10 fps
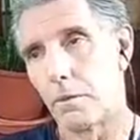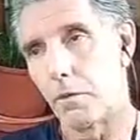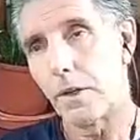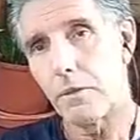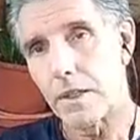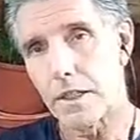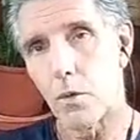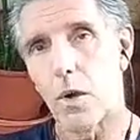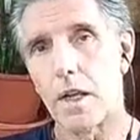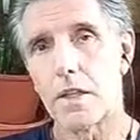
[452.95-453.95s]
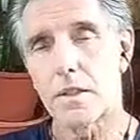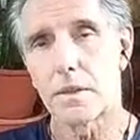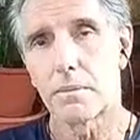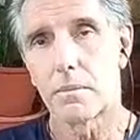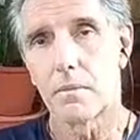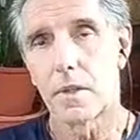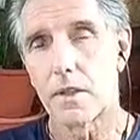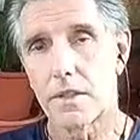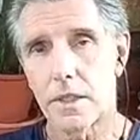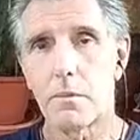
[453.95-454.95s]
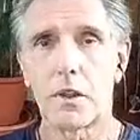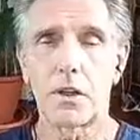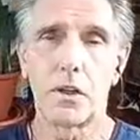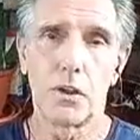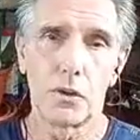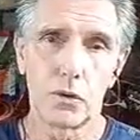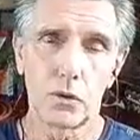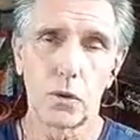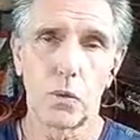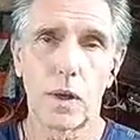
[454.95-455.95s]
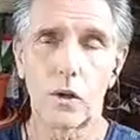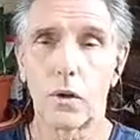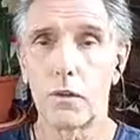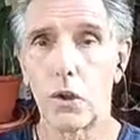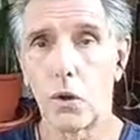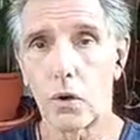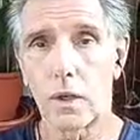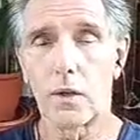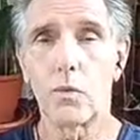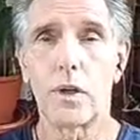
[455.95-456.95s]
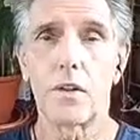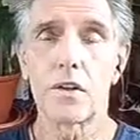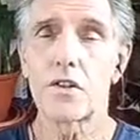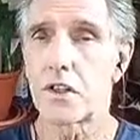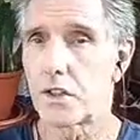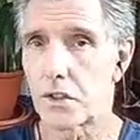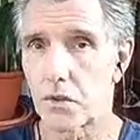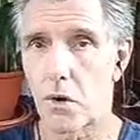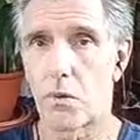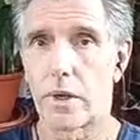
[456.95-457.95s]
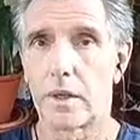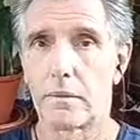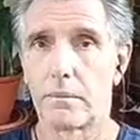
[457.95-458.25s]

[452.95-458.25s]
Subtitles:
frequency-wise similar to the one of the organ where the cyst is growing.